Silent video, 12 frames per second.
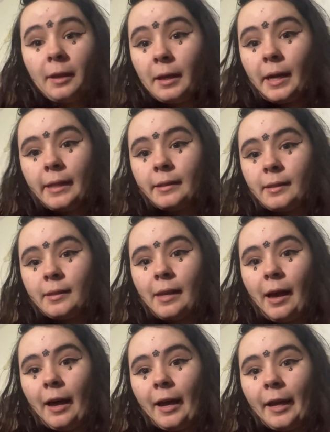Yes,
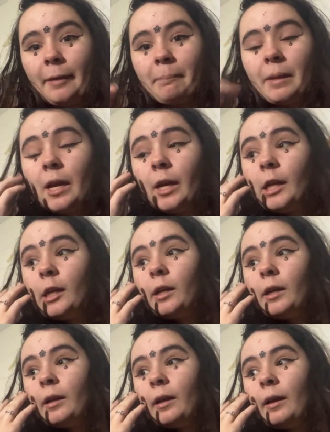I
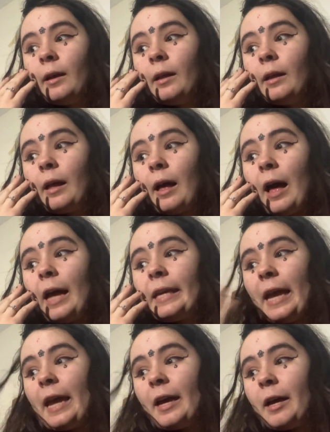I
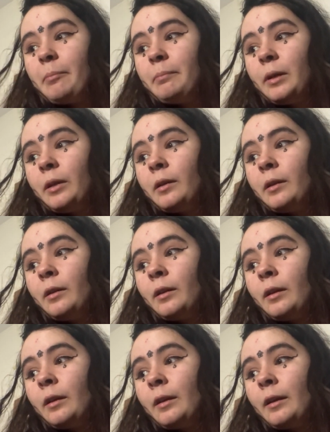am
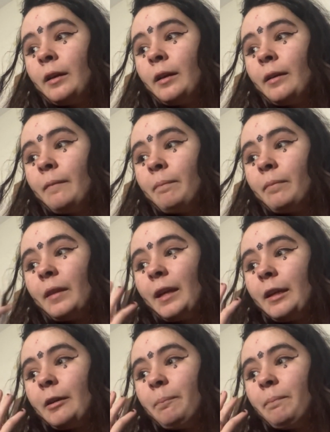
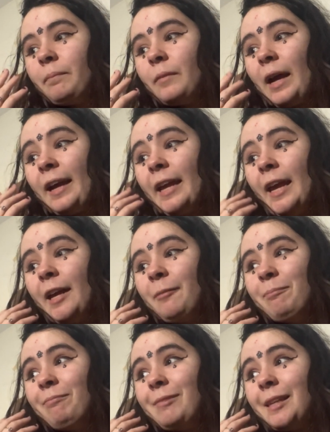like I
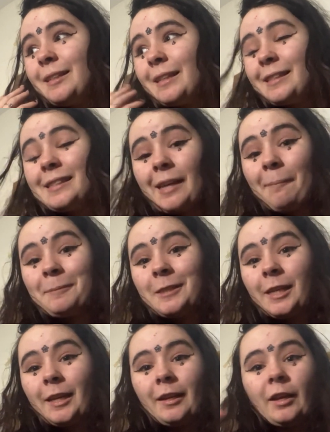am this
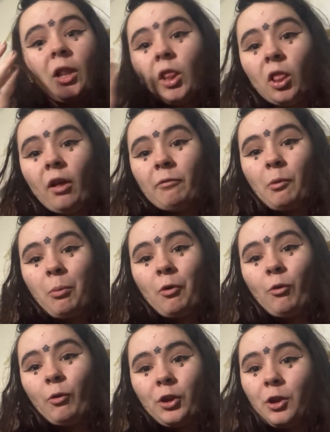accepting,
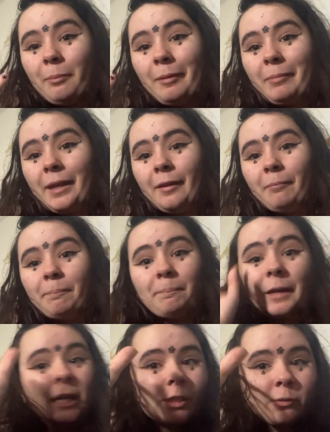lovable human being
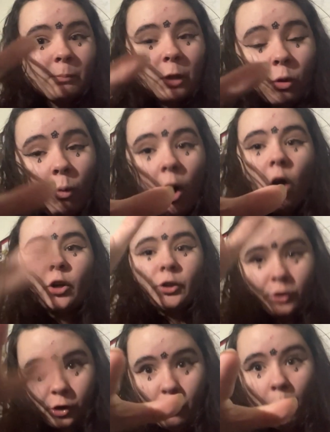because you are,
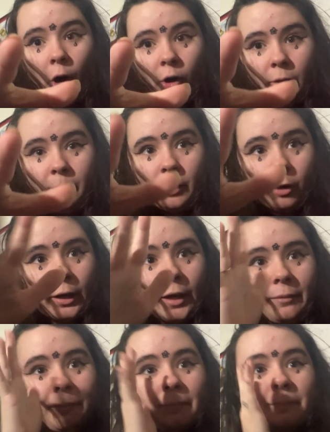you are,
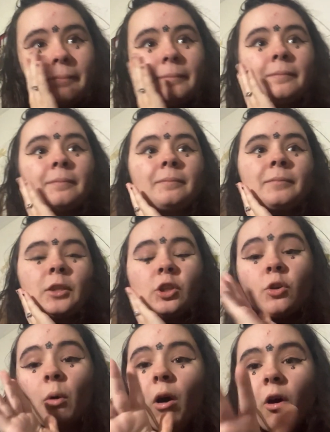okay?
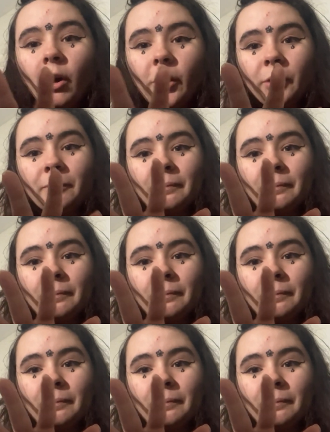You are.